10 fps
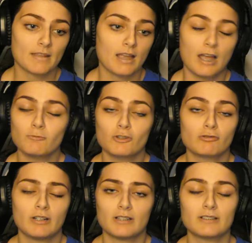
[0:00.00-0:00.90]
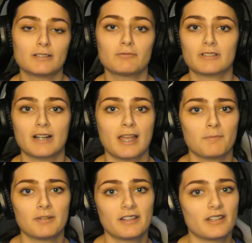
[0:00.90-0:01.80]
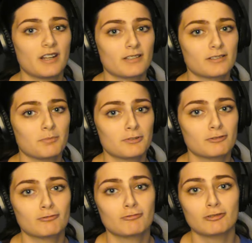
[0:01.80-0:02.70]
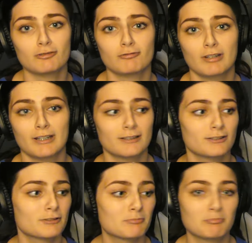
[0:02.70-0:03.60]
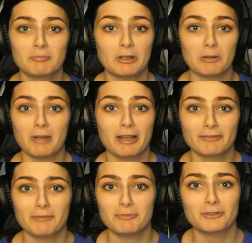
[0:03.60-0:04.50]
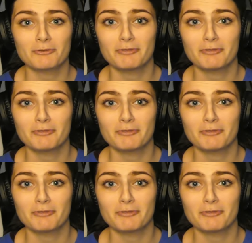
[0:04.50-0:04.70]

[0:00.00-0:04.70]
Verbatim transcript: I'm just ready to see what's gonna happen in the next episode, so I guess come back for episode